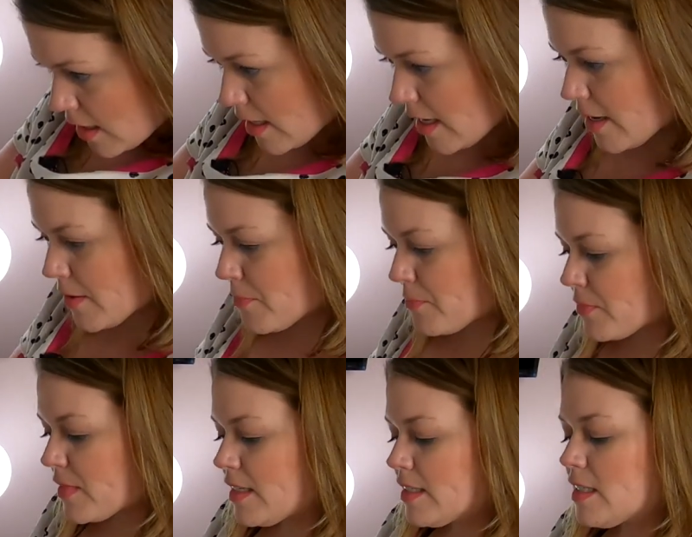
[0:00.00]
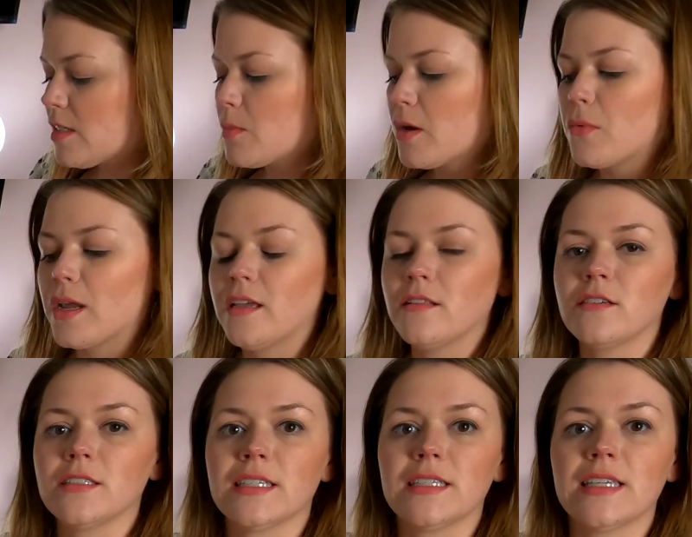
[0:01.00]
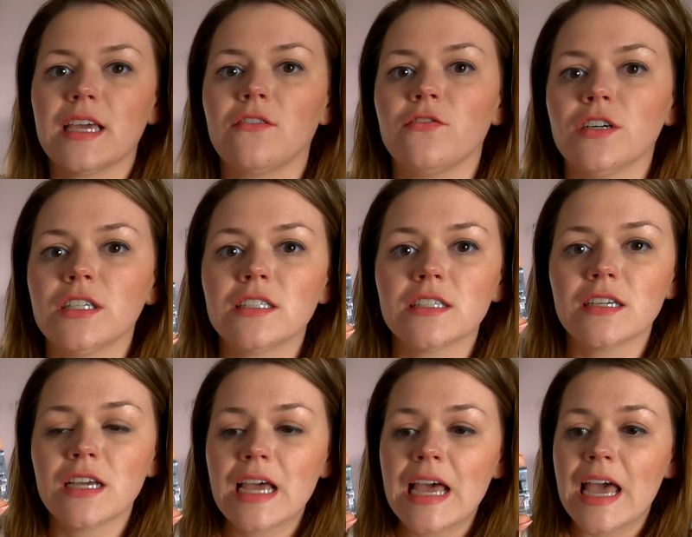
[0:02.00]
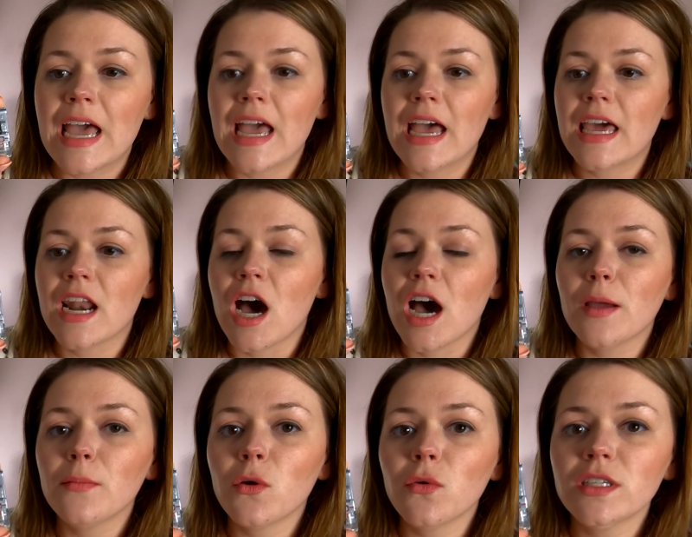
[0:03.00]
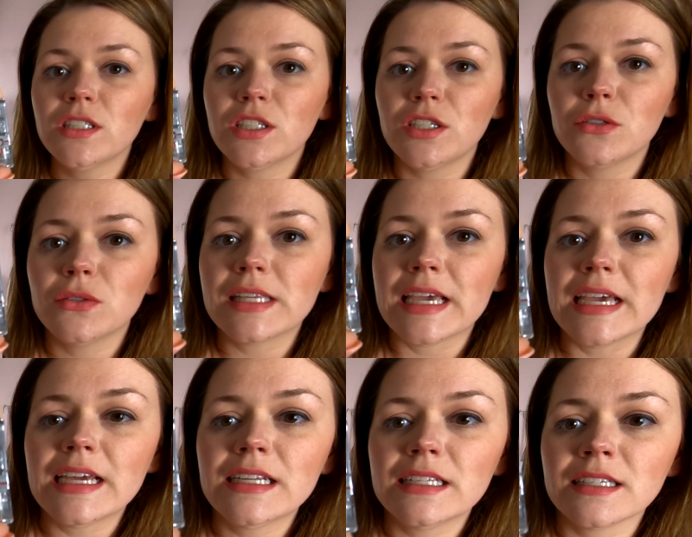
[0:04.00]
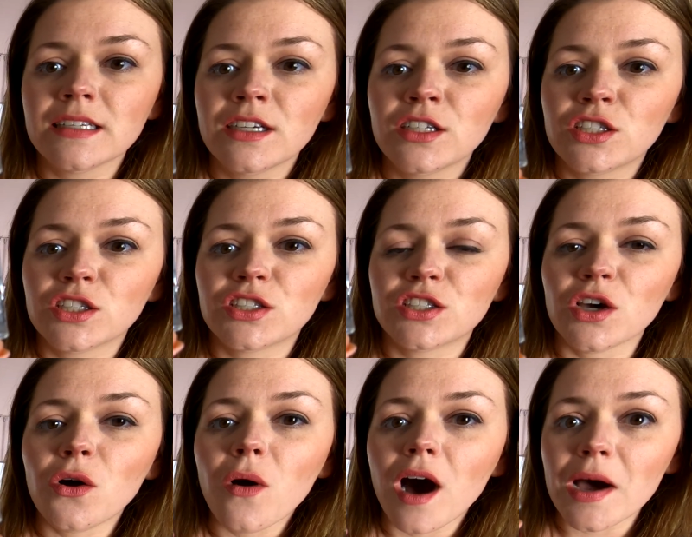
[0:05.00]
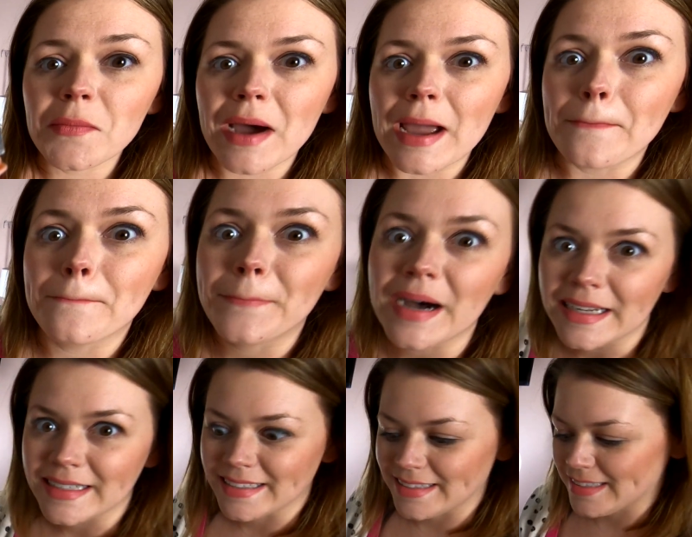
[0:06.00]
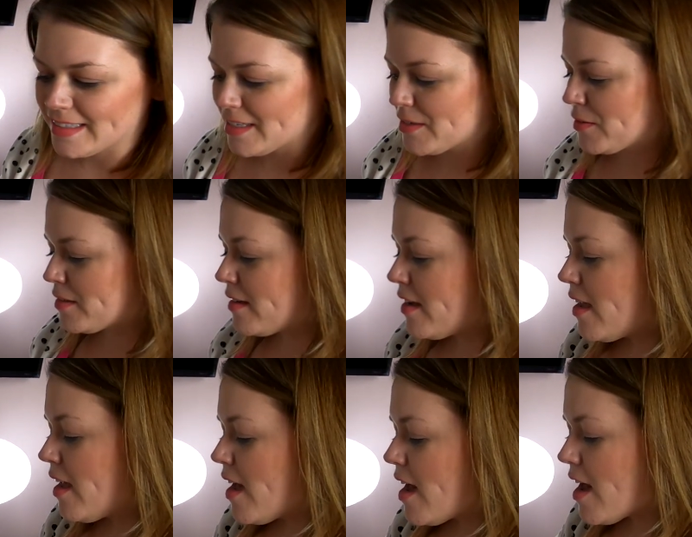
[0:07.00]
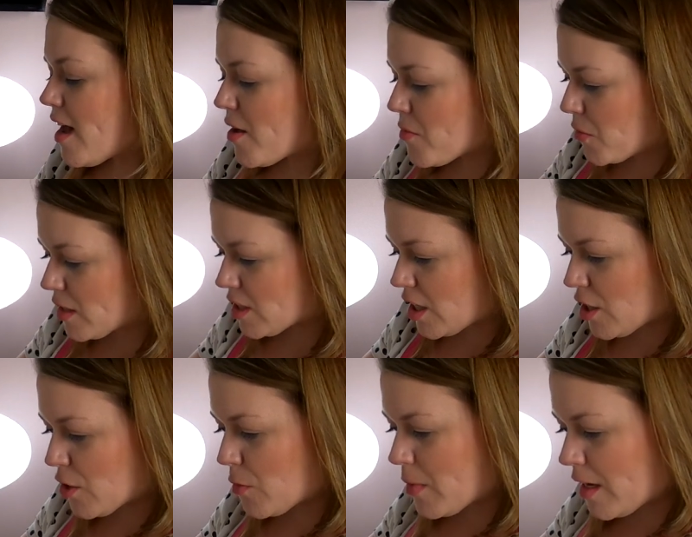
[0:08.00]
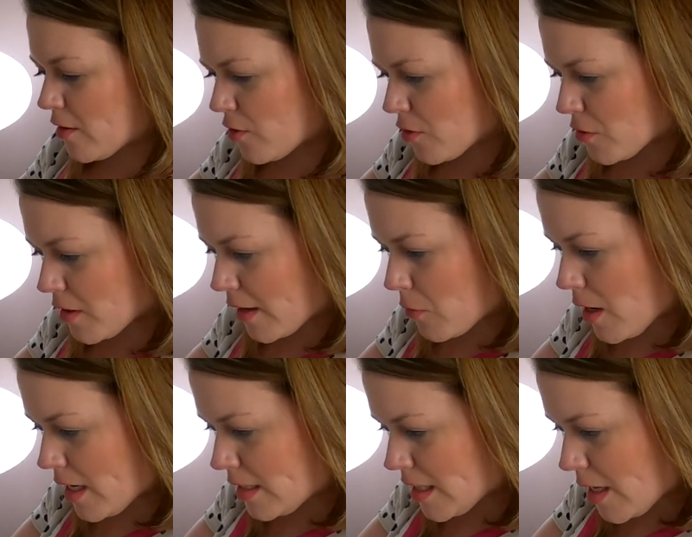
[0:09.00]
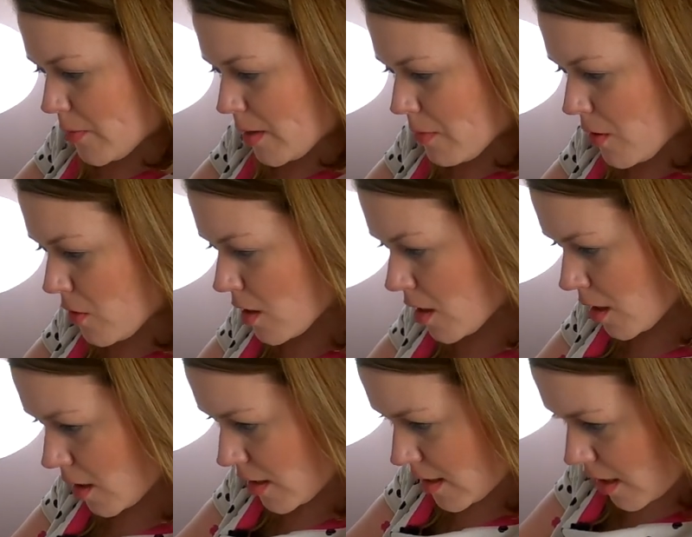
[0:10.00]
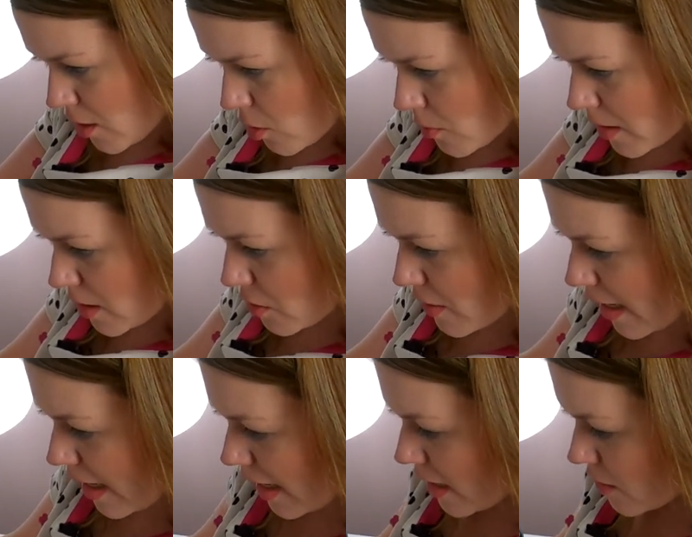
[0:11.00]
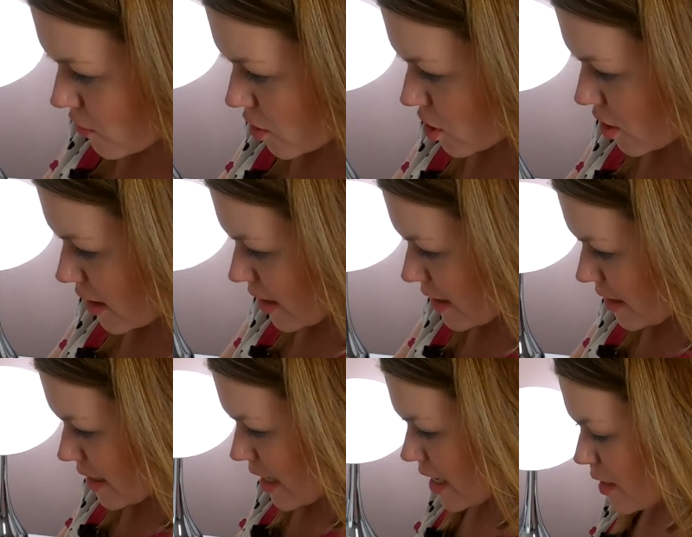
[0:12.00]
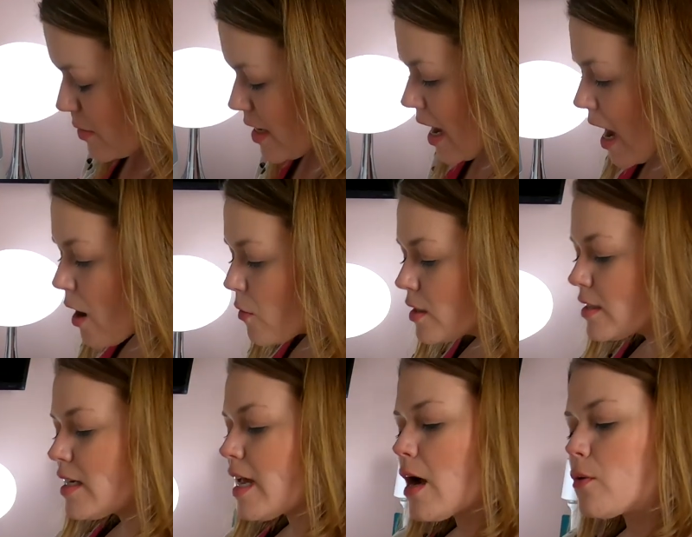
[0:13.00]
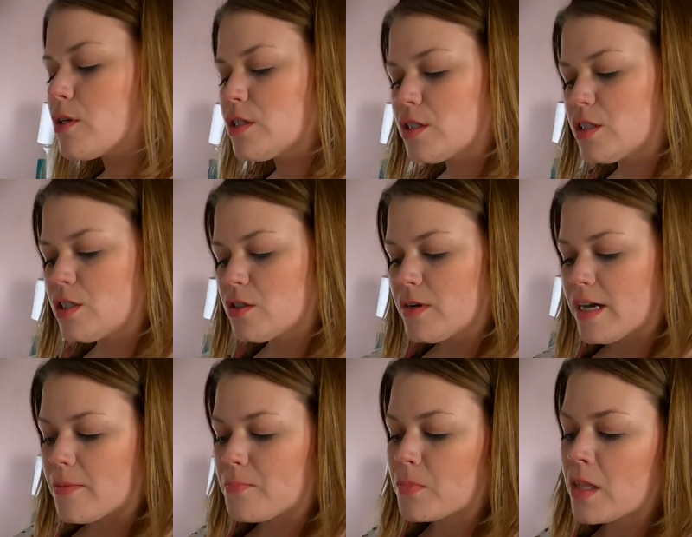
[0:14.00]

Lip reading: This is my regular zigzag foot, and I'm going to use it to sew on my buttons, which I know many of you are like, what? Tell me more, because I normally do the hand version and it's taking me hours and hours to do it.